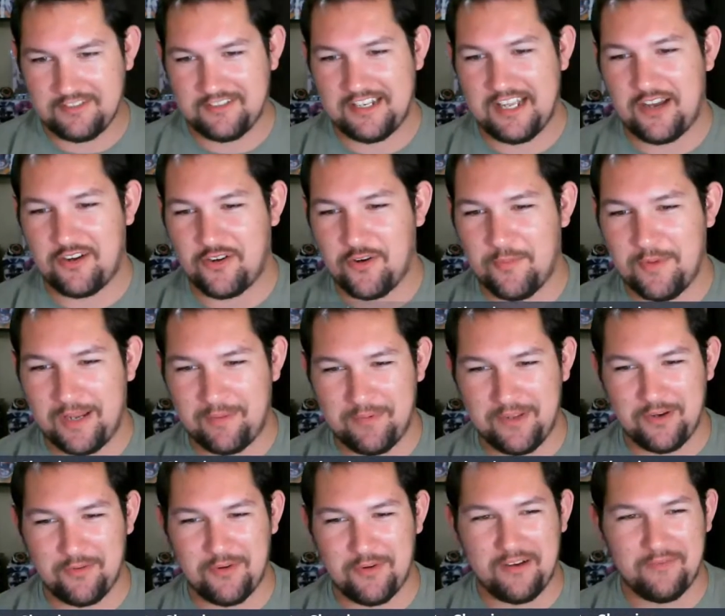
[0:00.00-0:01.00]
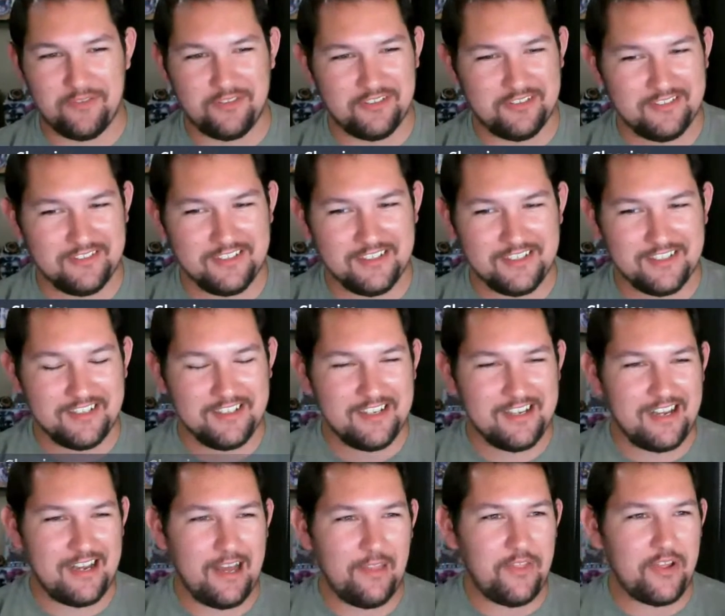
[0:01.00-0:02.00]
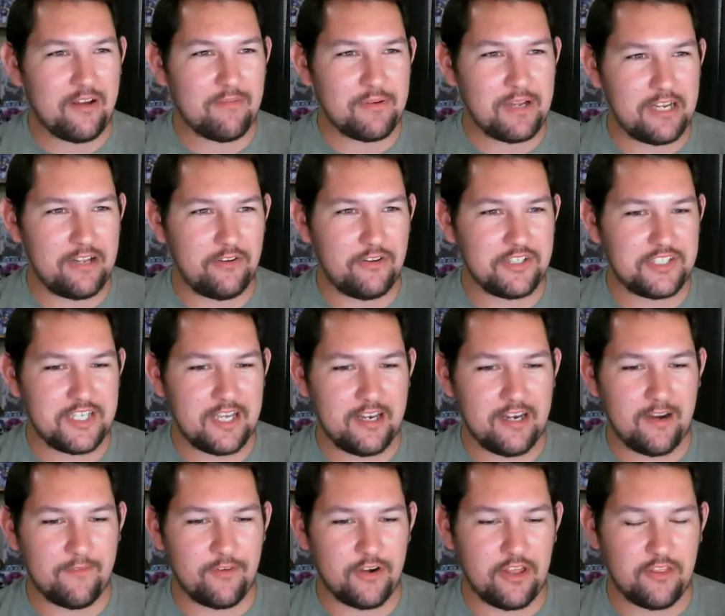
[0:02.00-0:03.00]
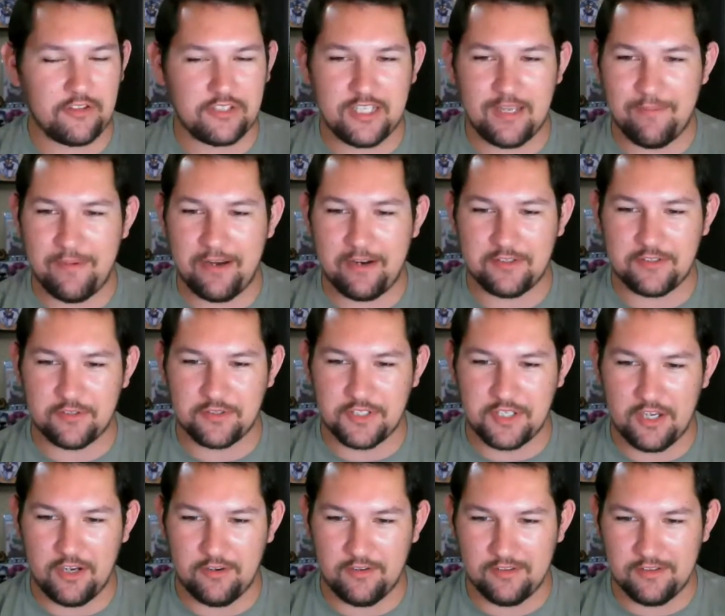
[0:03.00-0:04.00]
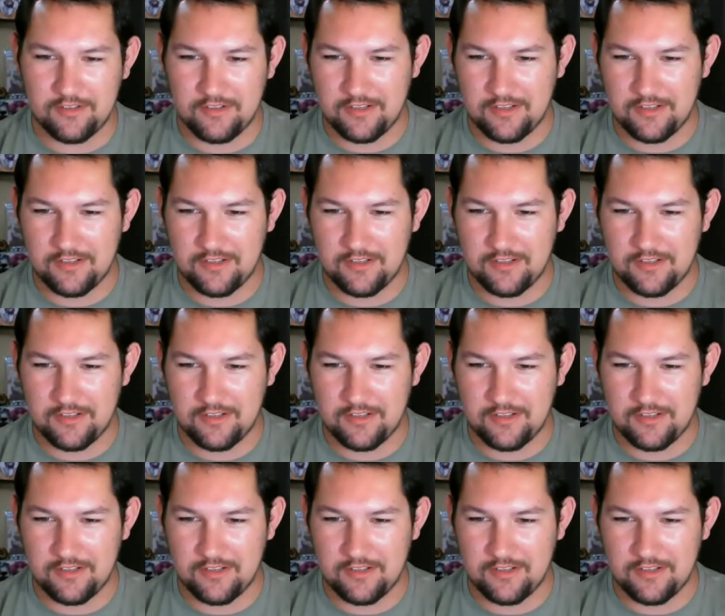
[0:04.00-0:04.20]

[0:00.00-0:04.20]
Now go make me a waffle. I think I'll probably only stay on here for another 10 minutes or so.